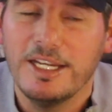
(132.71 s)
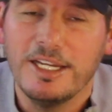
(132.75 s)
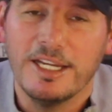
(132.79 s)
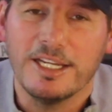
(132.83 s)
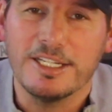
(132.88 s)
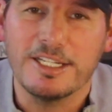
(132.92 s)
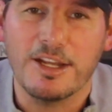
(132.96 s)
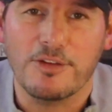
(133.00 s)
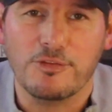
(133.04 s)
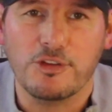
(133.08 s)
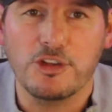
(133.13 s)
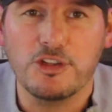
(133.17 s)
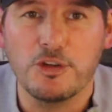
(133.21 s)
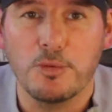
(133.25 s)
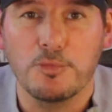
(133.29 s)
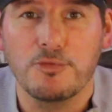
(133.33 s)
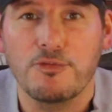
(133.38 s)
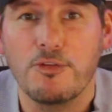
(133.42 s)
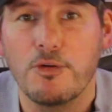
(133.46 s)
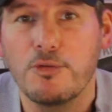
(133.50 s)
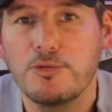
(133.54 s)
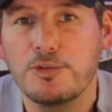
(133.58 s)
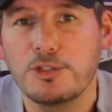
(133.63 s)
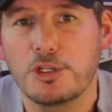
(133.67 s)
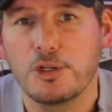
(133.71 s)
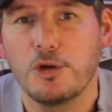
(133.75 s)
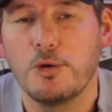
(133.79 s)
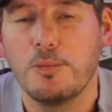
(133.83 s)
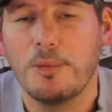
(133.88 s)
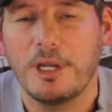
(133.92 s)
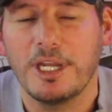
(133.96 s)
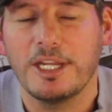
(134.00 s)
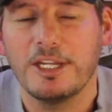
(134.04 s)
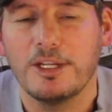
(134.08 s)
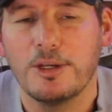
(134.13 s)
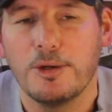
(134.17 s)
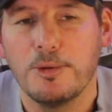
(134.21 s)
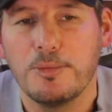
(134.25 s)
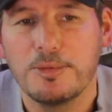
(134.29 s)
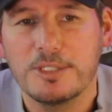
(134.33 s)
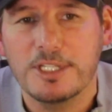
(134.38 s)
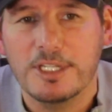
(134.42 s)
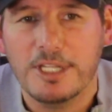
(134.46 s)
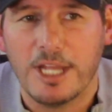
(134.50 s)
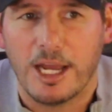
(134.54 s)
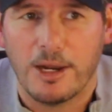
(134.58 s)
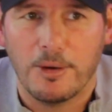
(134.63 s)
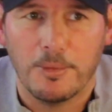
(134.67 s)
And you have to jump through so many hoops.
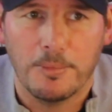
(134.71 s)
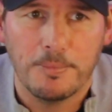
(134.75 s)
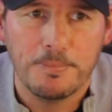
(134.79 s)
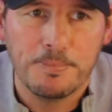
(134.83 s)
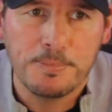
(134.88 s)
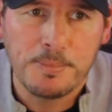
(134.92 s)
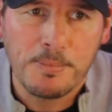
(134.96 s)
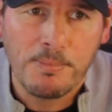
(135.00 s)
Now,